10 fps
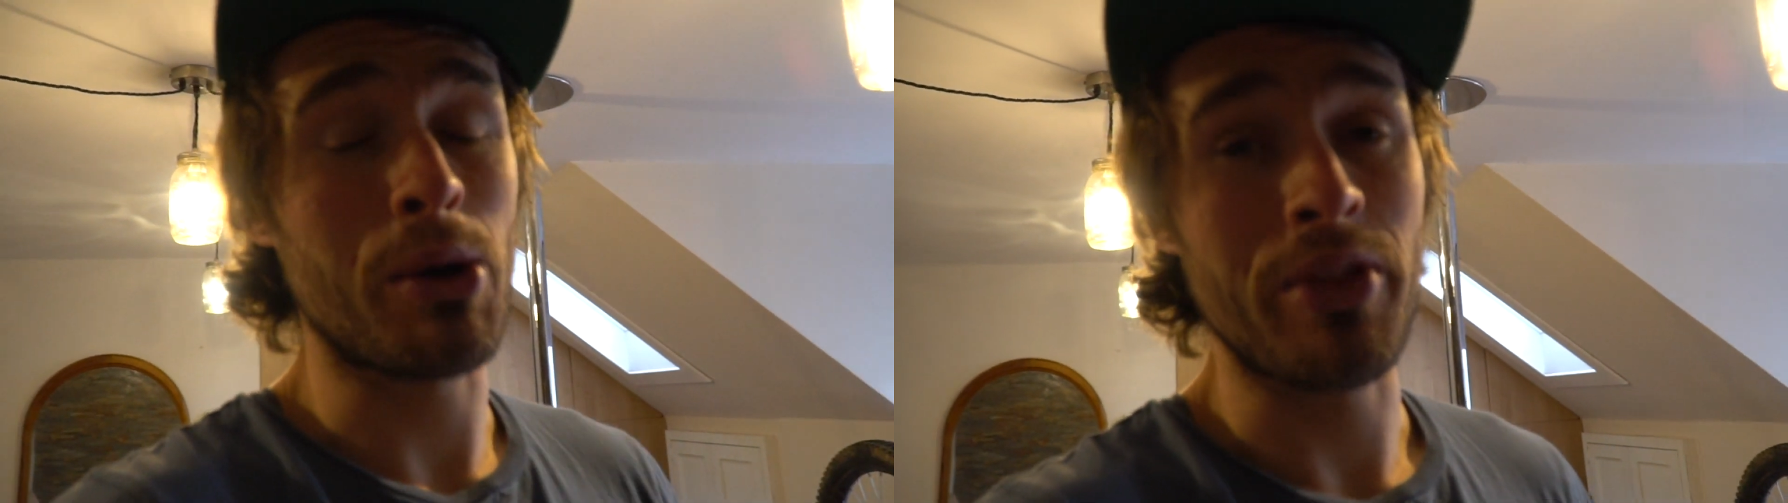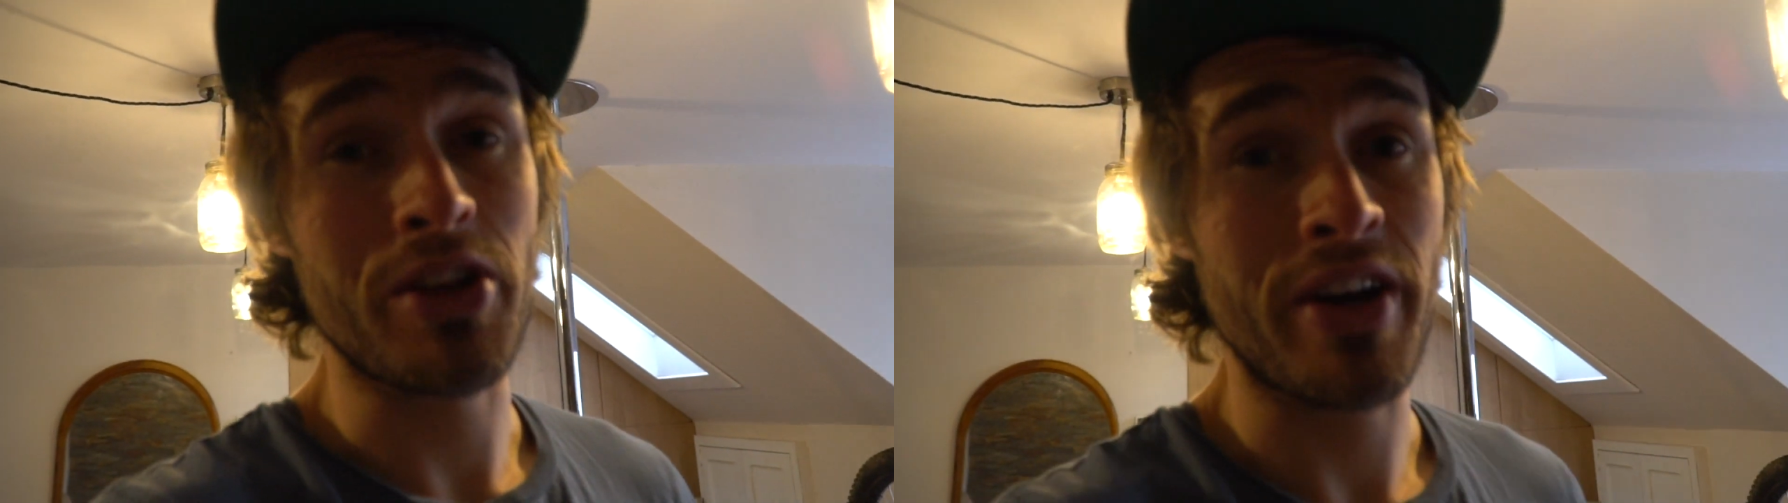it
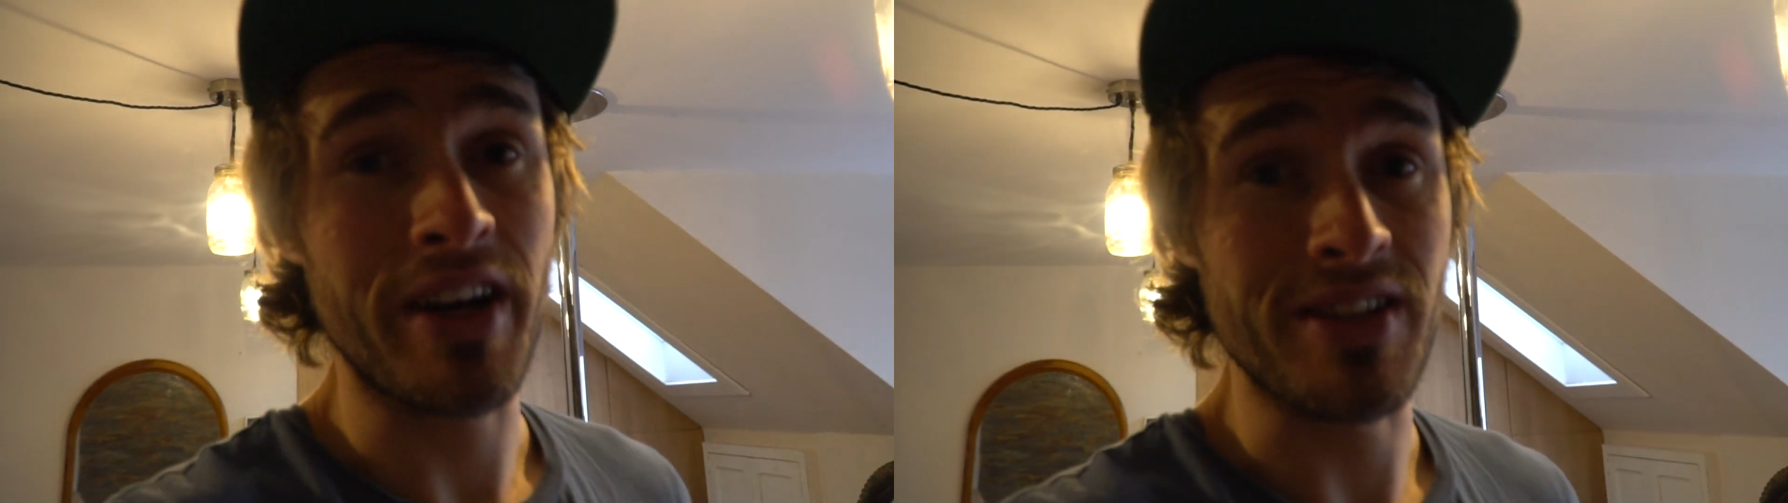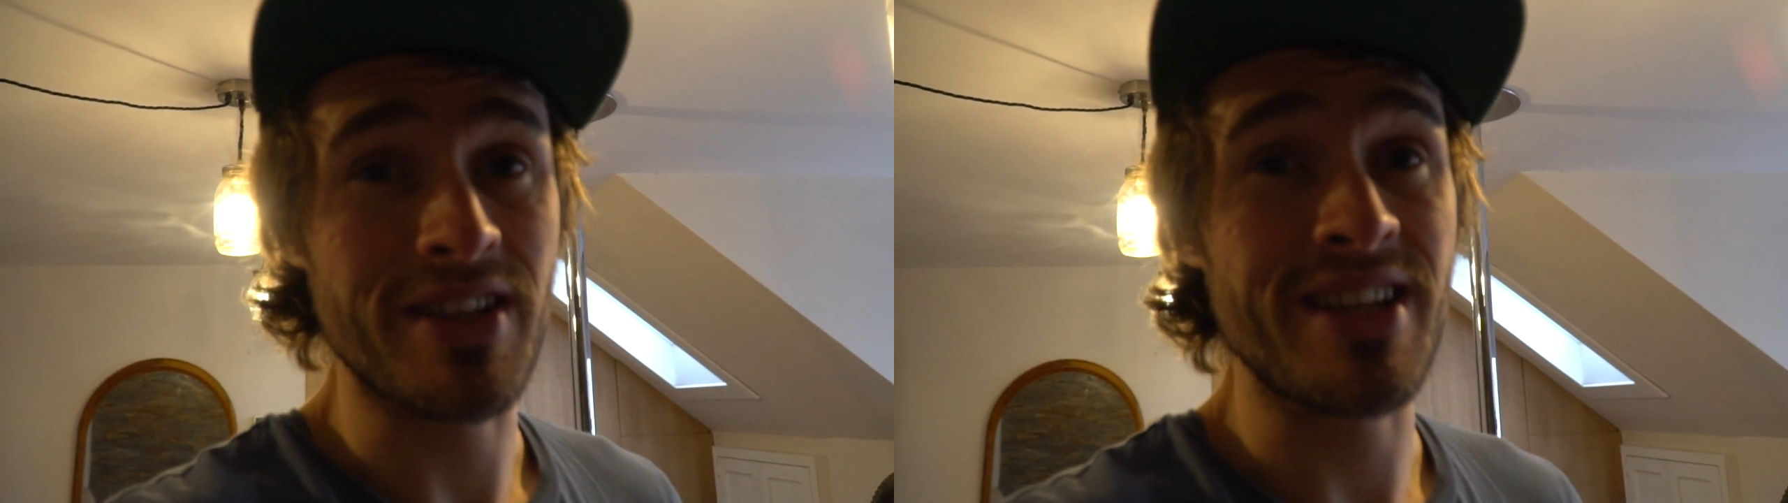up on the
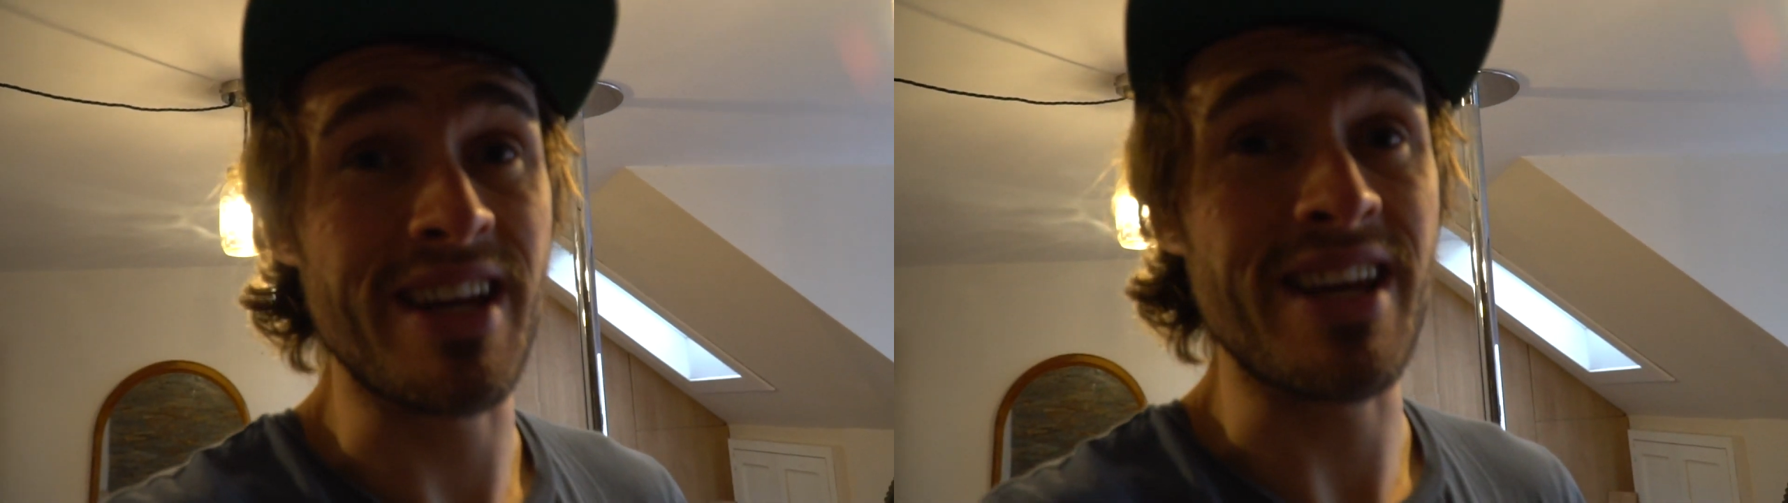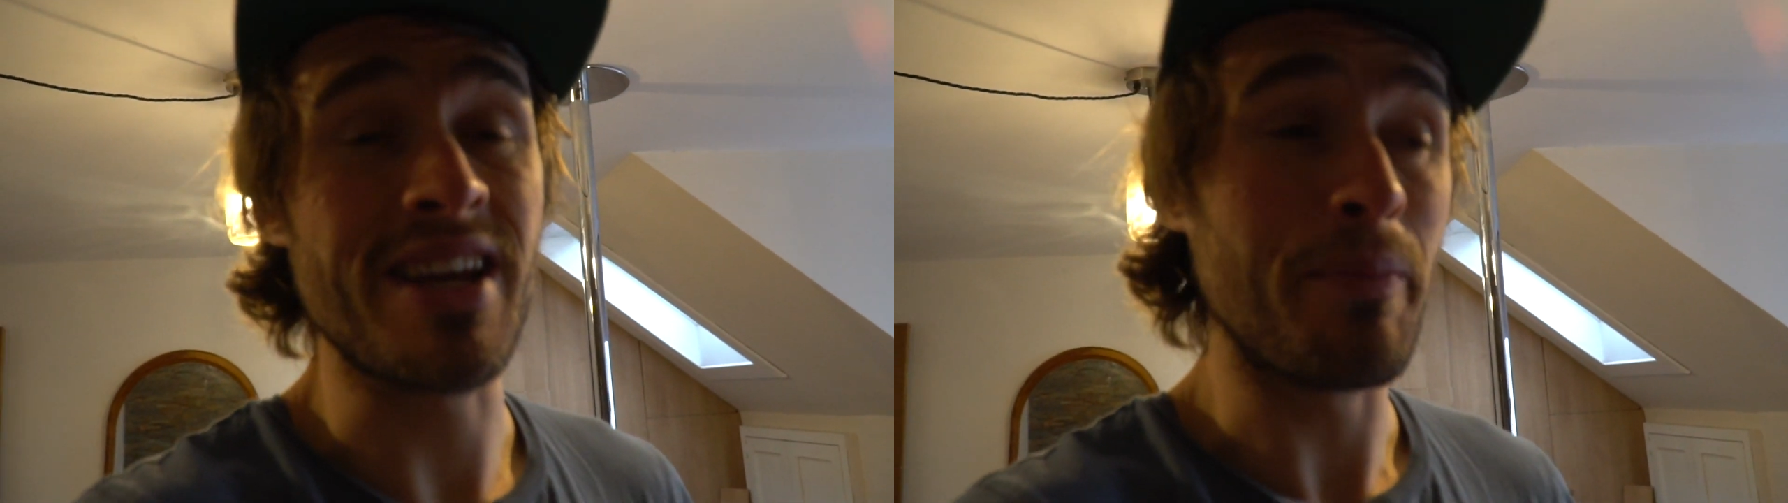trails and
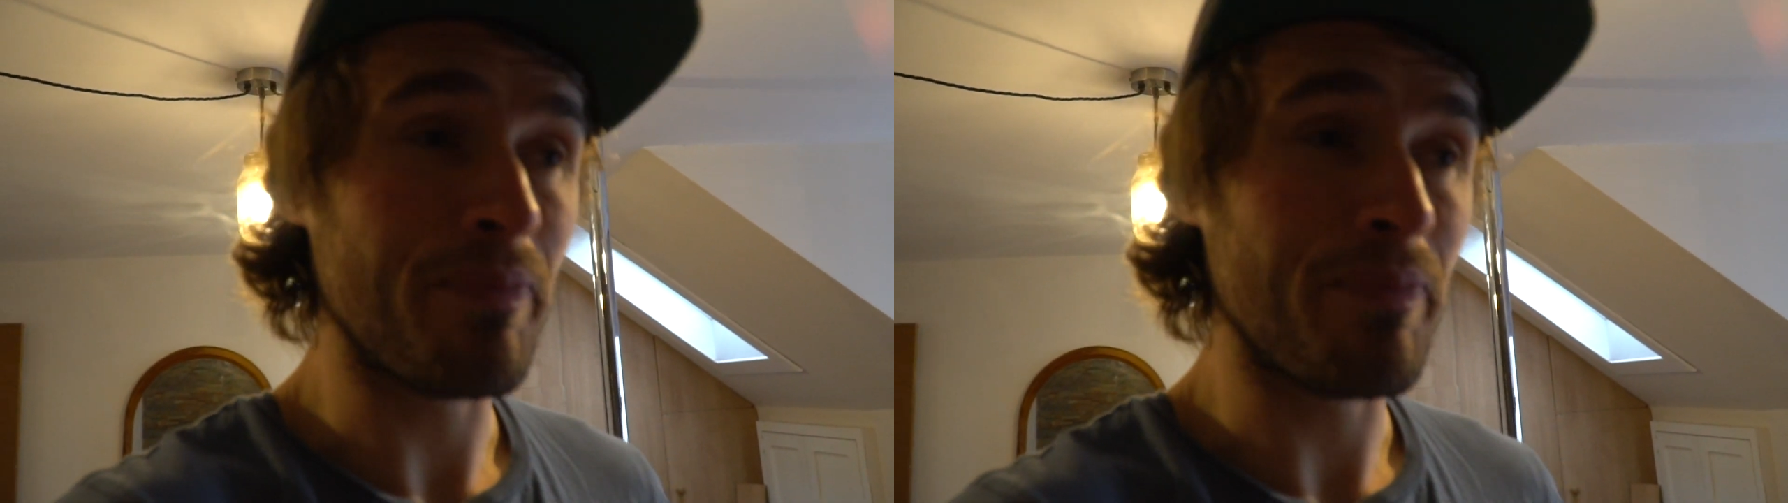see